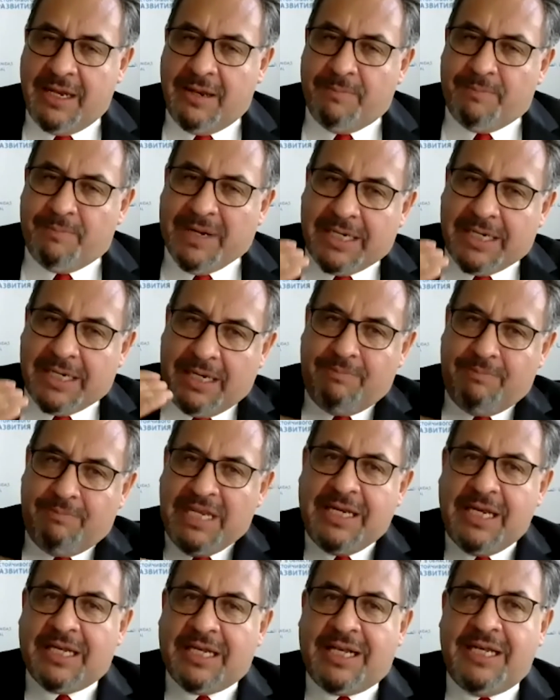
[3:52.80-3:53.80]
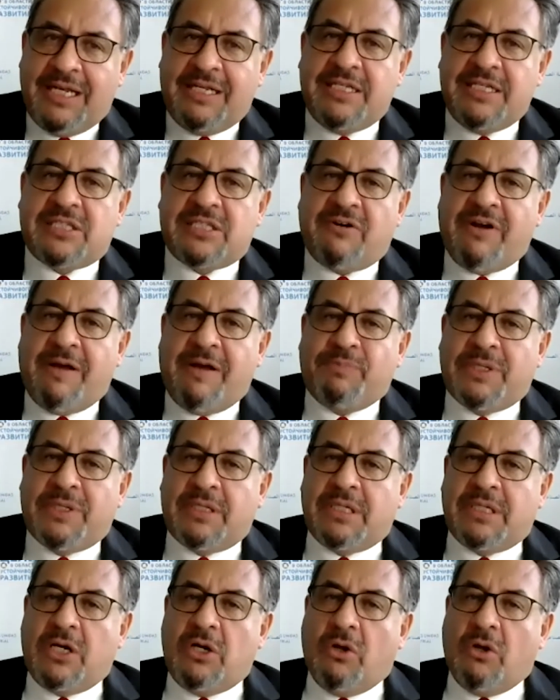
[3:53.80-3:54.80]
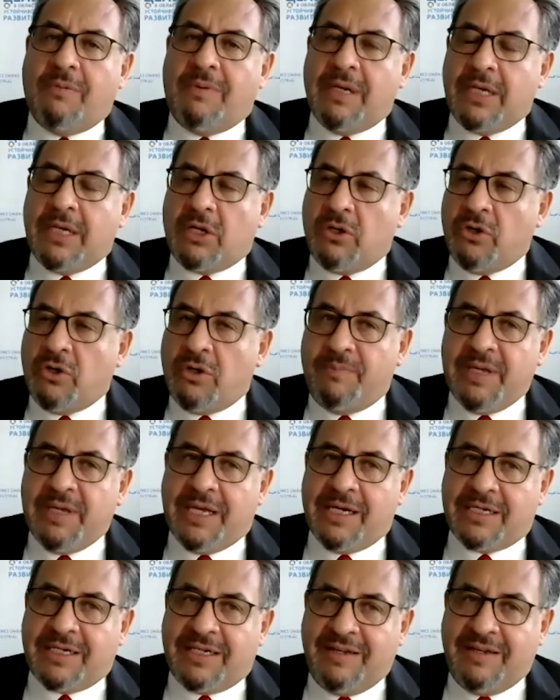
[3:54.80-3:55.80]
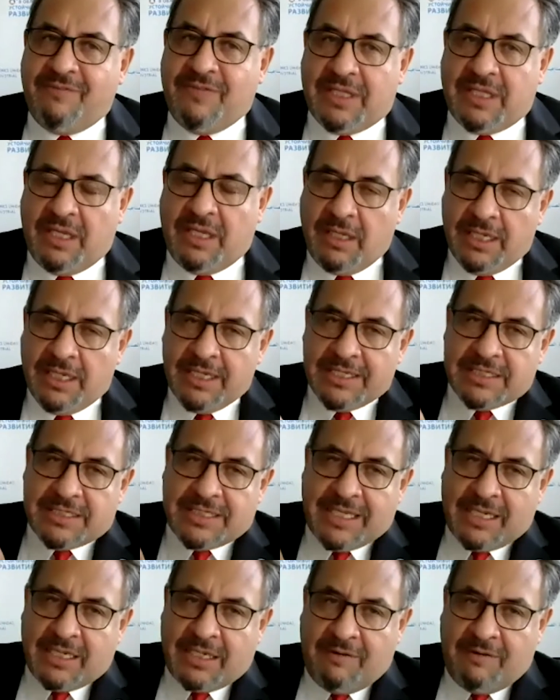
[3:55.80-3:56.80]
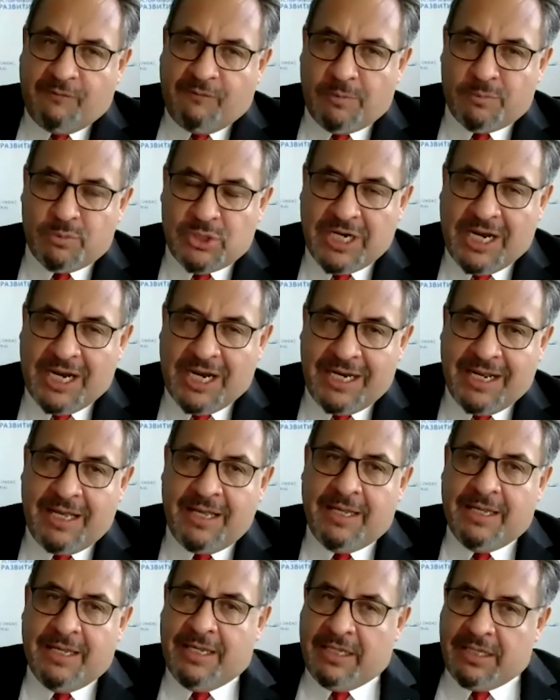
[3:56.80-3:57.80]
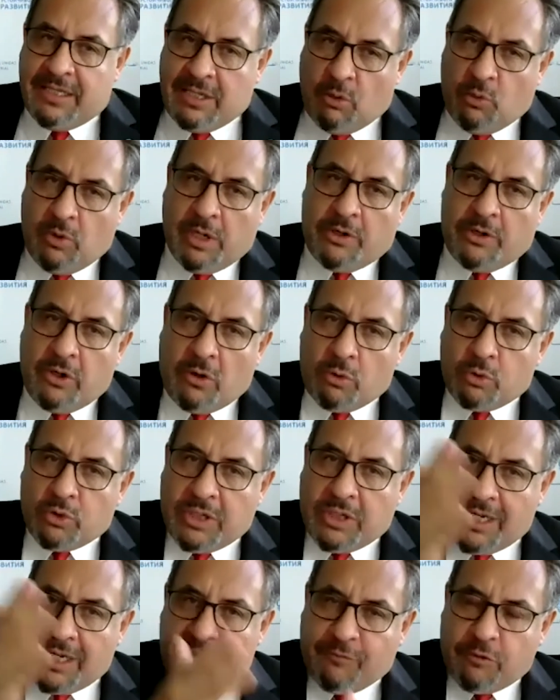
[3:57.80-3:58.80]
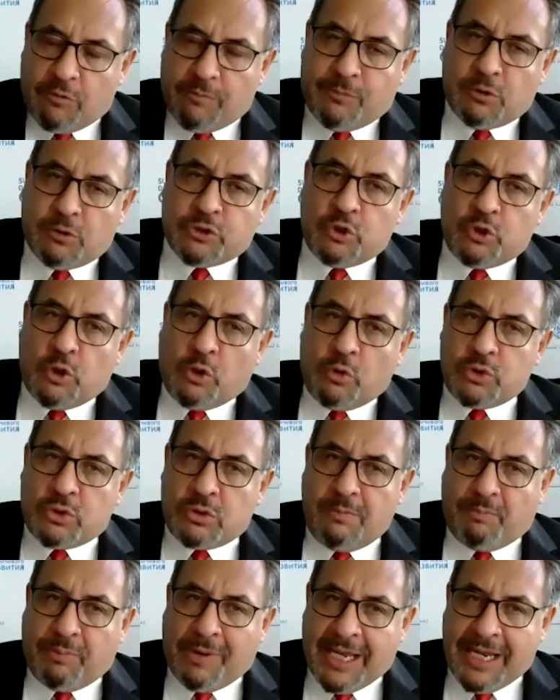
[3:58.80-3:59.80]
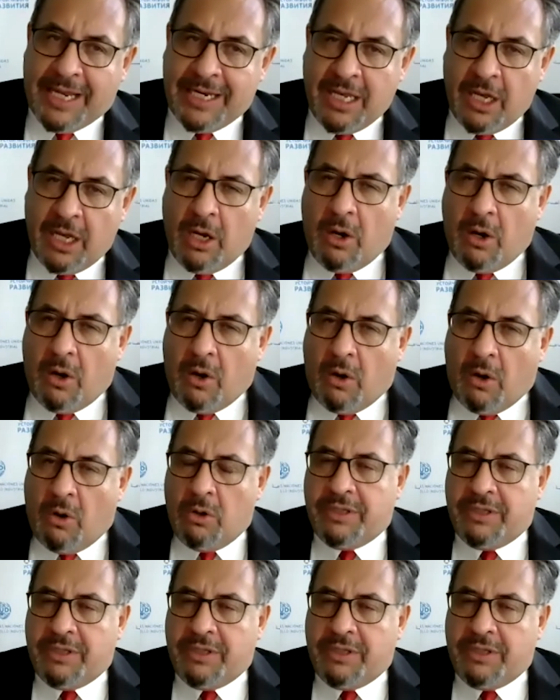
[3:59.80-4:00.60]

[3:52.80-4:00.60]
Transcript: but immediately disrupted the global economic activity. Starting from China, there were no deliverables, no supply. All